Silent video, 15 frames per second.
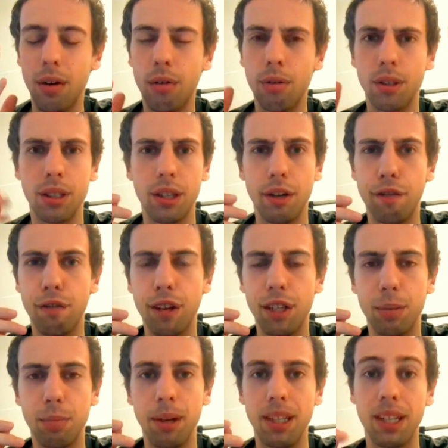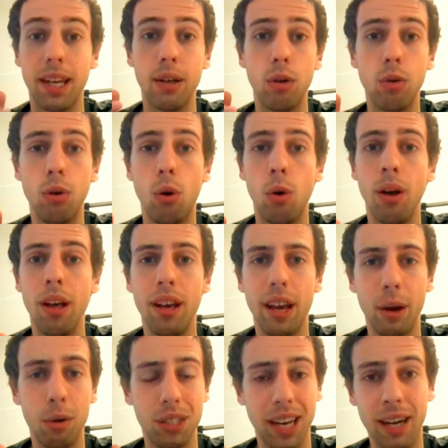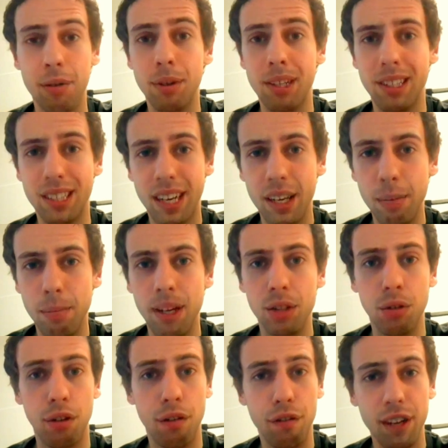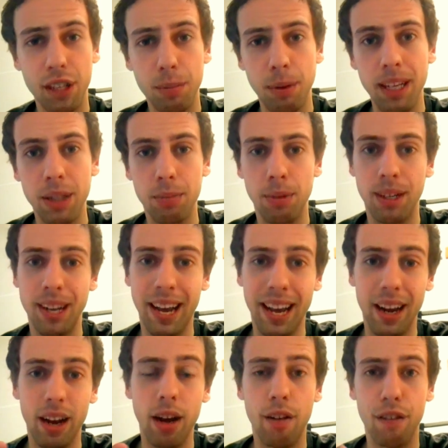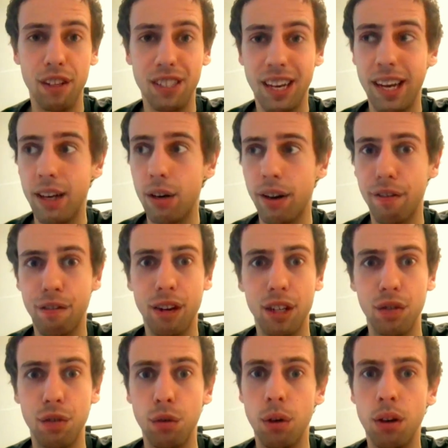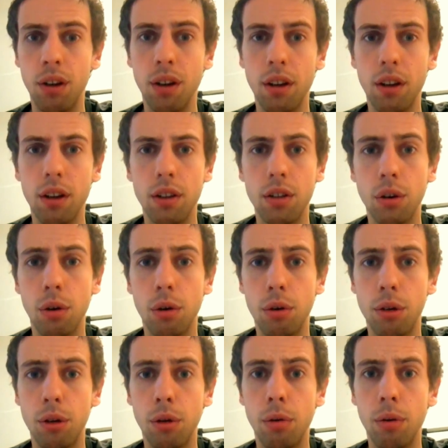or was it a French place? I don't know. It was either an Italian place or a French place, but they had a lot of Italian and French food. So, you